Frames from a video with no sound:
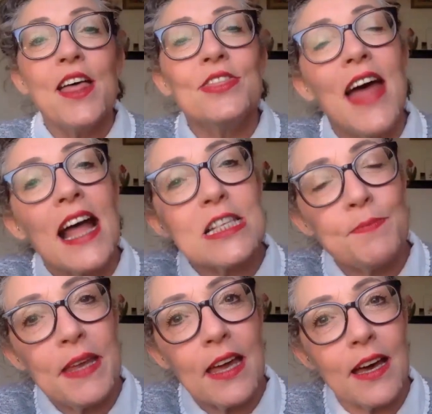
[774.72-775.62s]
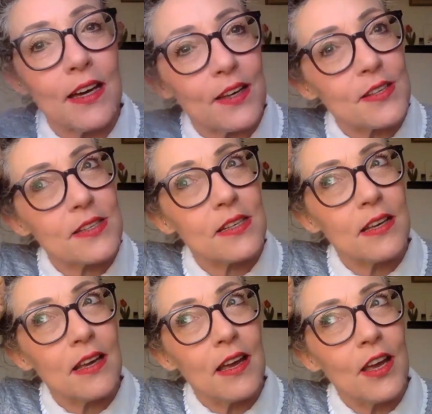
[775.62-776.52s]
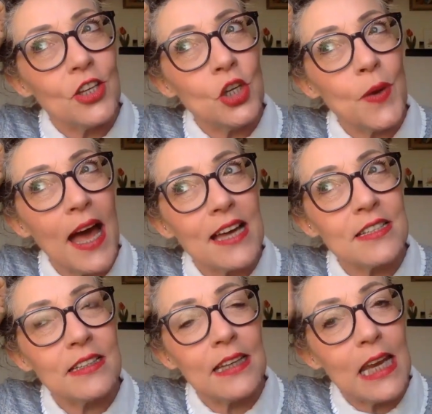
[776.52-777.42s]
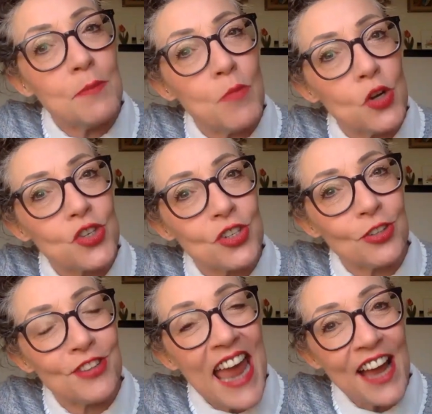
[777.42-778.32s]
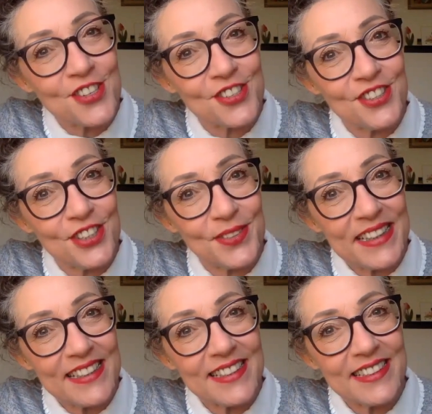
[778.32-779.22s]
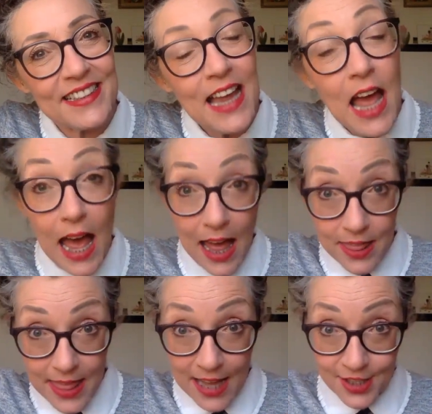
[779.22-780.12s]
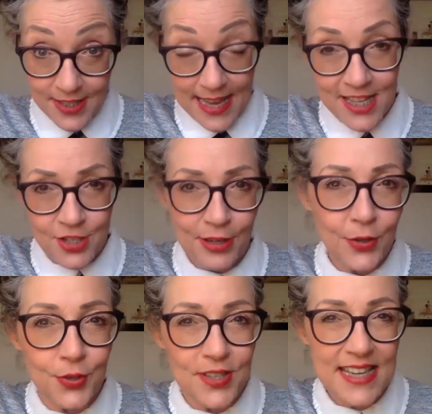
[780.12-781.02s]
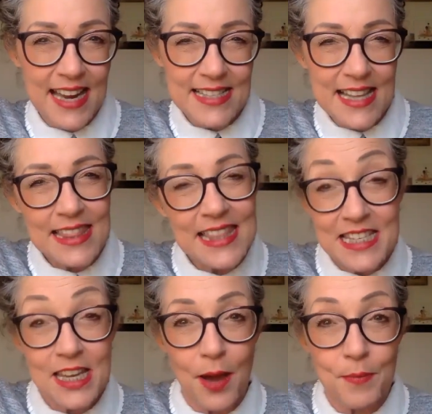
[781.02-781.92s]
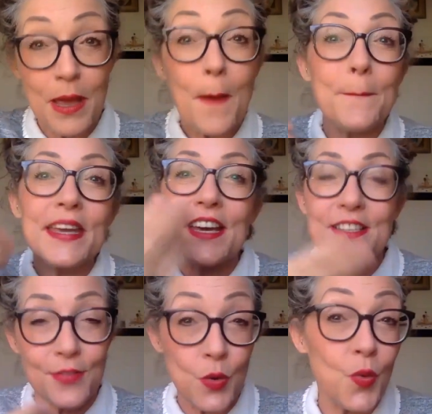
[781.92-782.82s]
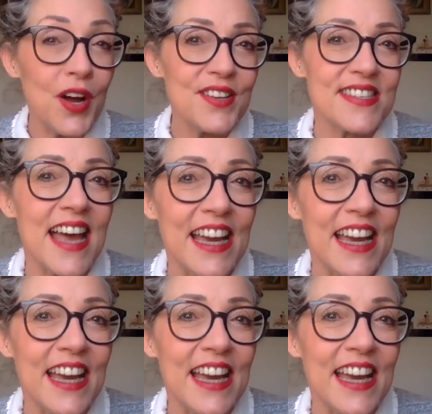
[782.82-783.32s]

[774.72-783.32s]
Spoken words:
That's because you had an emotional reaction to it, and that sensory cortex lit up because of the words that